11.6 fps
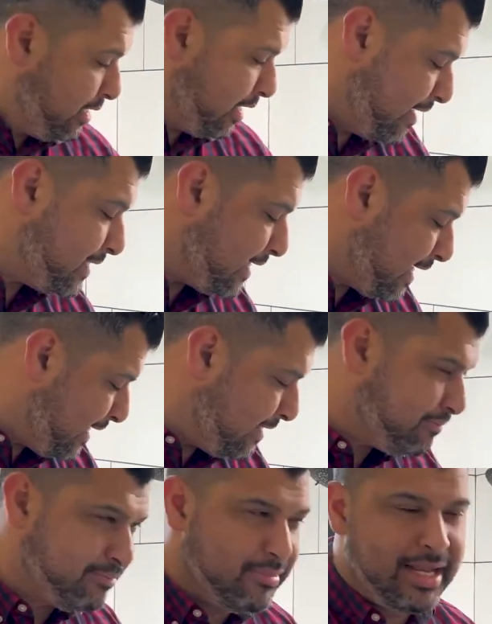
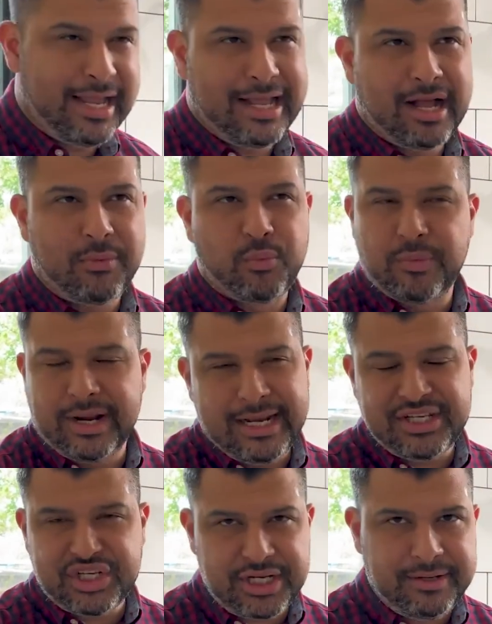Basically, a
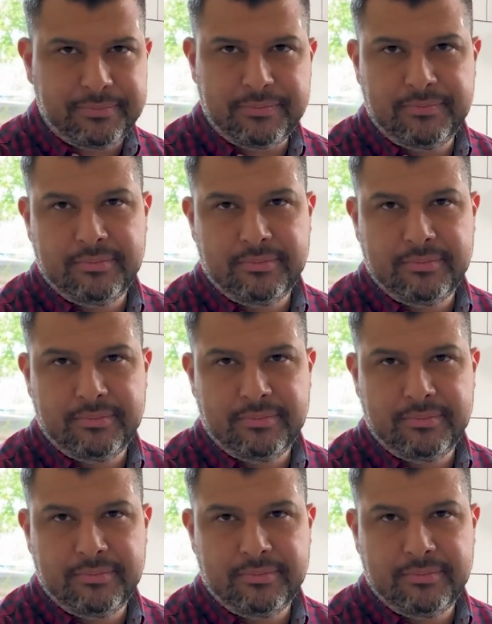really cheap